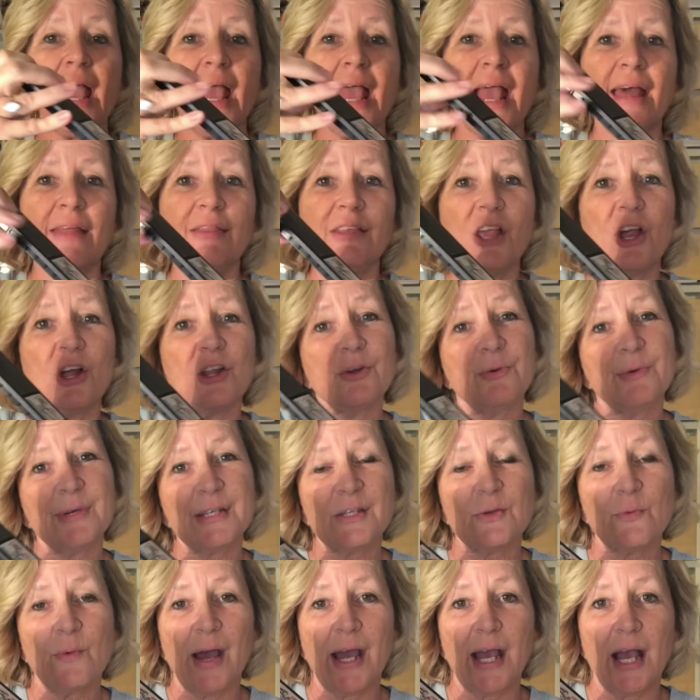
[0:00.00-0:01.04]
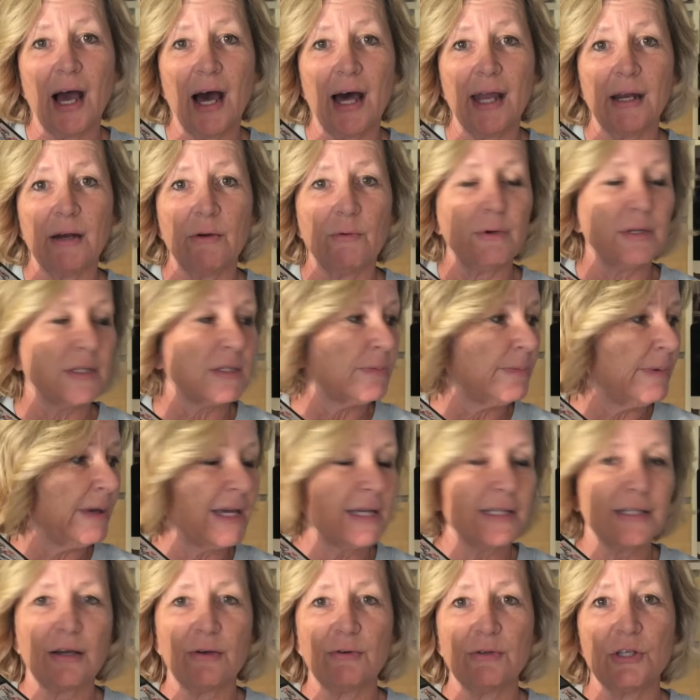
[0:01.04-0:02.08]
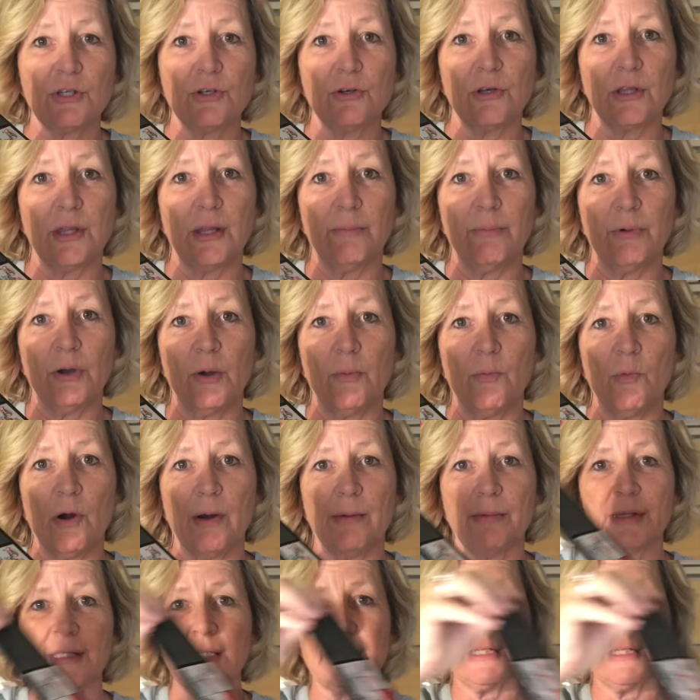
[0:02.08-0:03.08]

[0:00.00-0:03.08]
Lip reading: And the only reason why I got it was because I was doing the Book of Mormon,